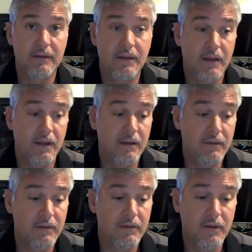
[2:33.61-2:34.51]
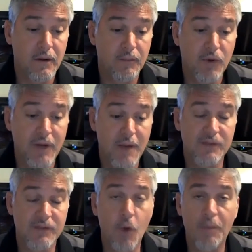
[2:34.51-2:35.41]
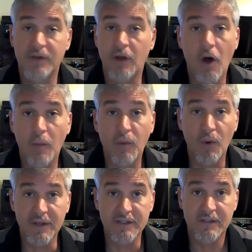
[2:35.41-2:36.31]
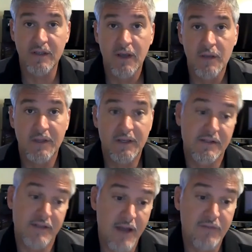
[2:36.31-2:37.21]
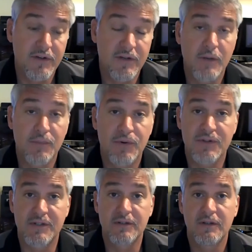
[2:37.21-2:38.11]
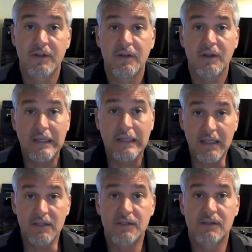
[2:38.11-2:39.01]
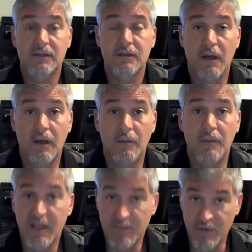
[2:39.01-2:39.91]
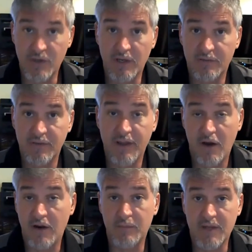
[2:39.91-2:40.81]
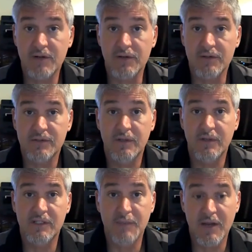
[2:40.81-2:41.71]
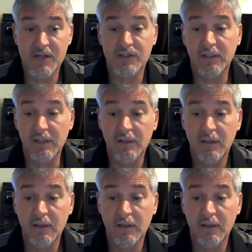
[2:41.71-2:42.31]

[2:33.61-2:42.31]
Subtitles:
Our program is open to all boys because every young person needs a community of caring mentors, especially